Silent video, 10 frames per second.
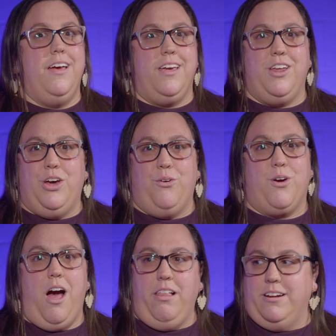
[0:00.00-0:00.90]
you know,
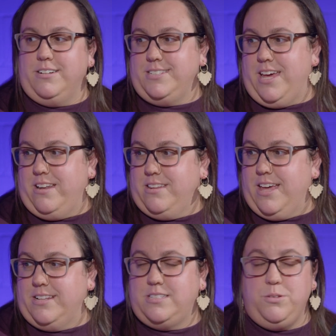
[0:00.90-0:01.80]
colors that
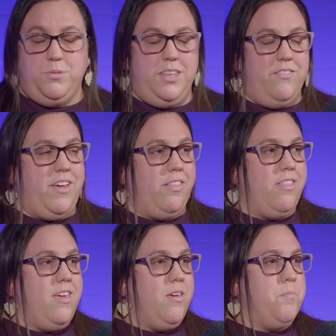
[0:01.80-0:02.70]
that suit the event
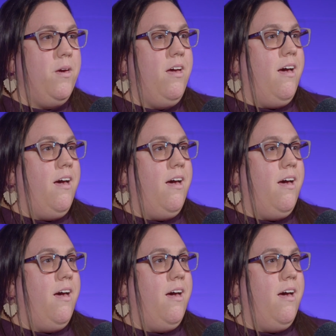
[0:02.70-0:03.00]
theme.